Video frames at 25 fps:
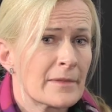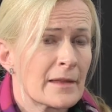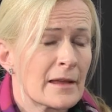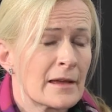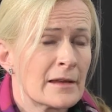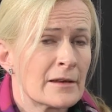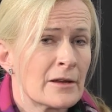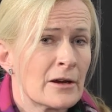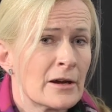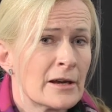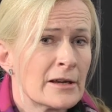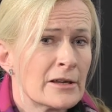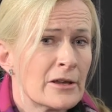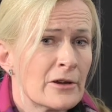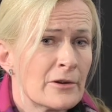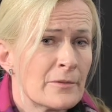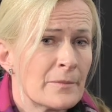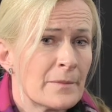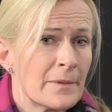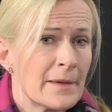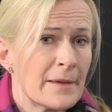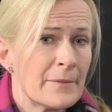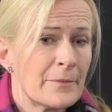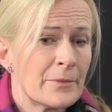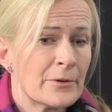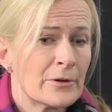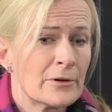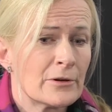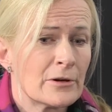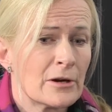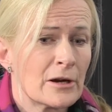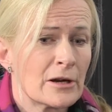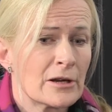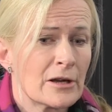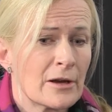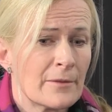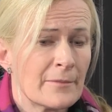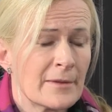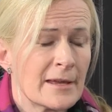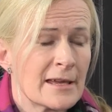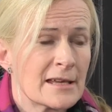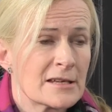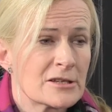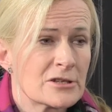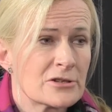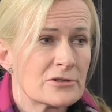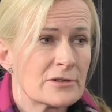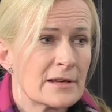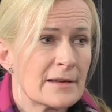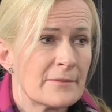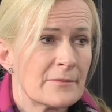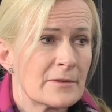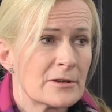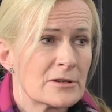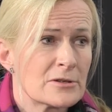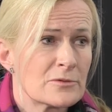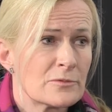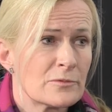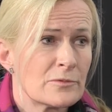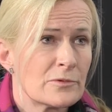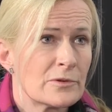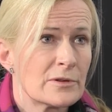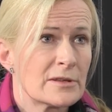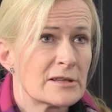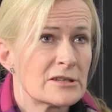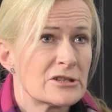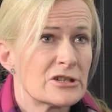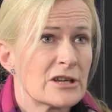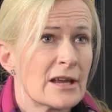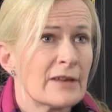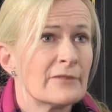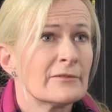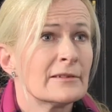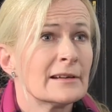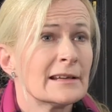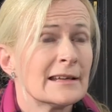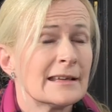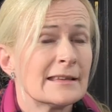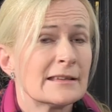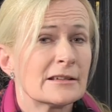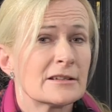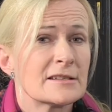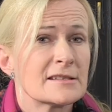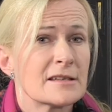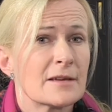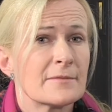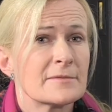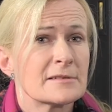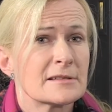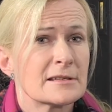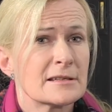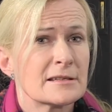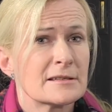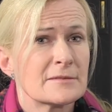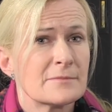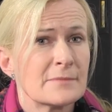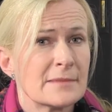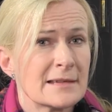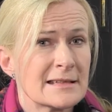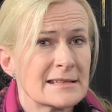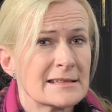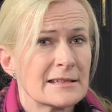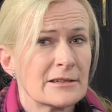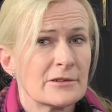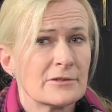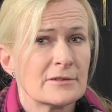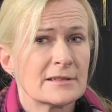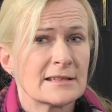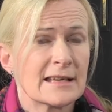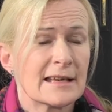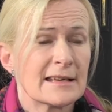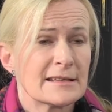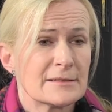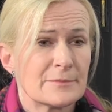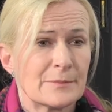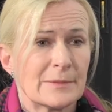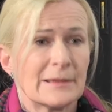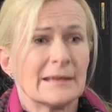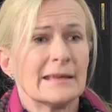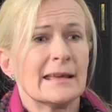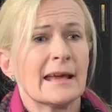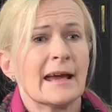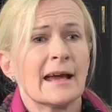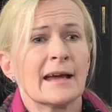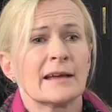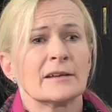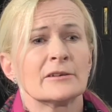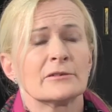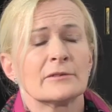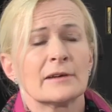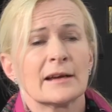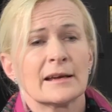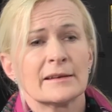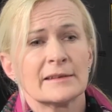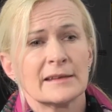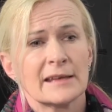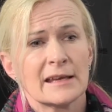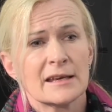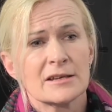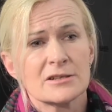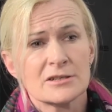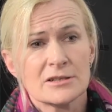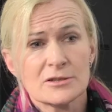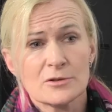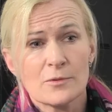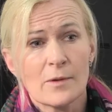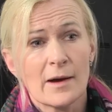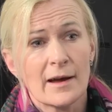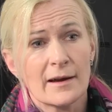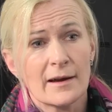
And our young people are coming into treatment with generally their substance misuse has began around the age of